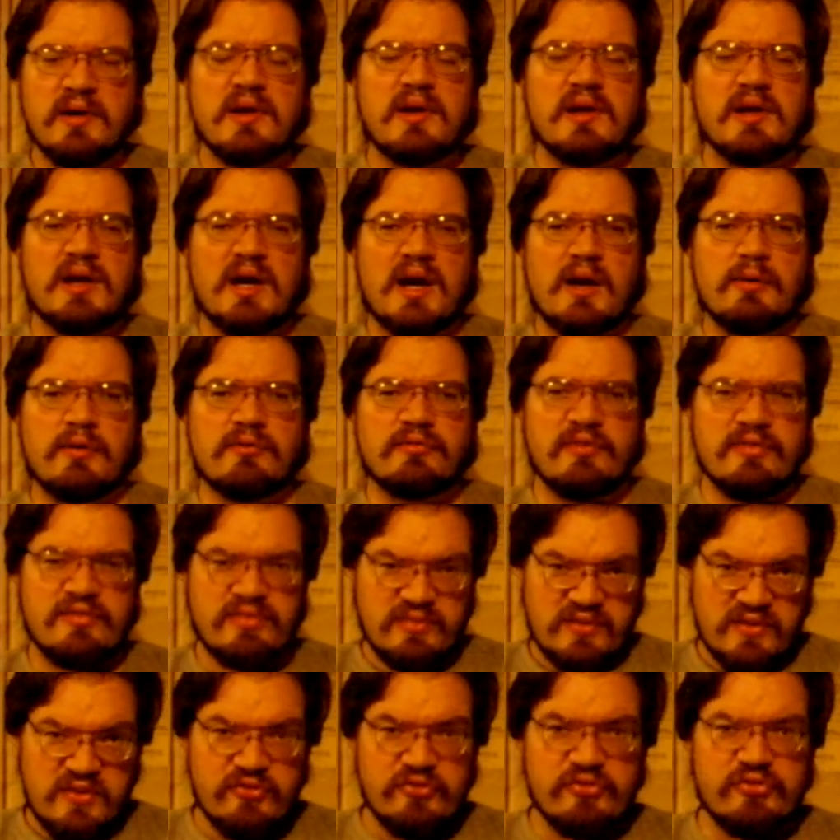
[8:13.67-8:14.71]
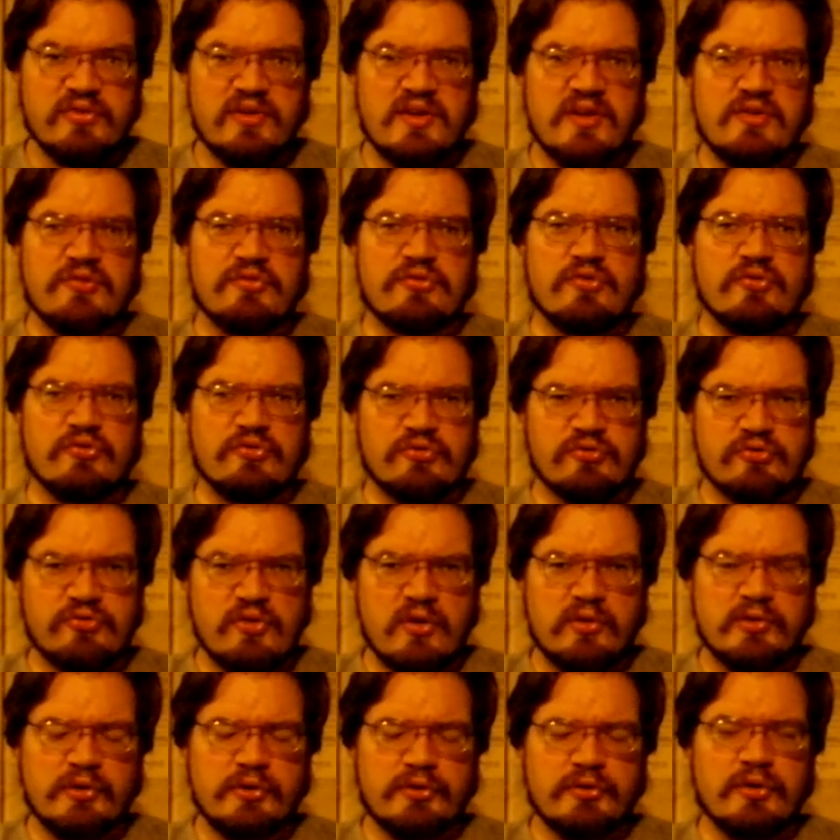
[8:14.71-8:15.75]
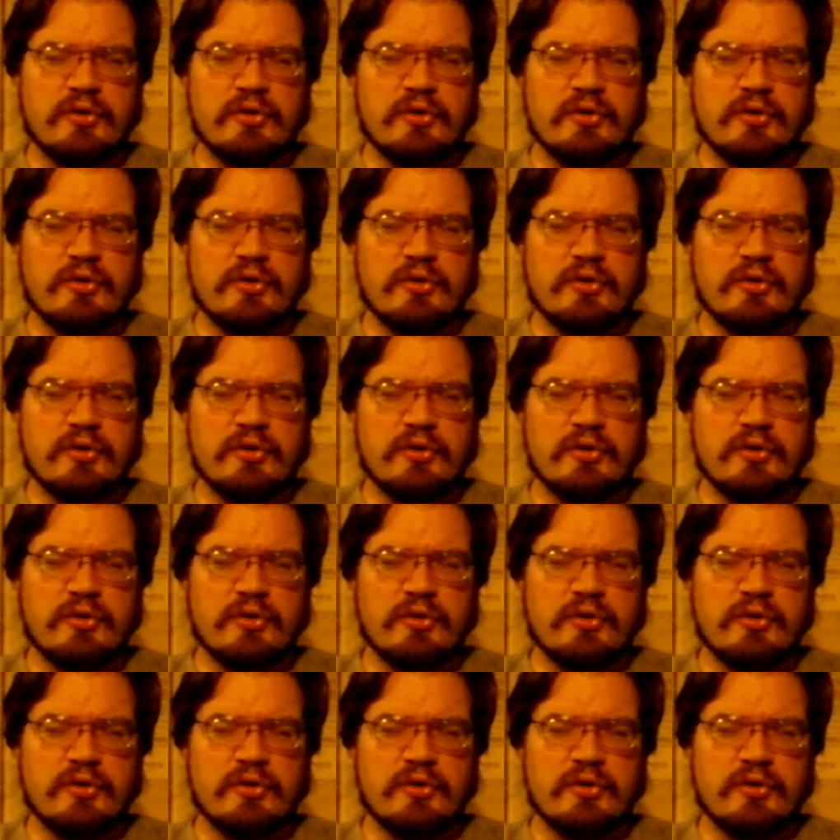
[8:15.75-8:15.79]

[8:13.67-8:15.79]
However, this is the solid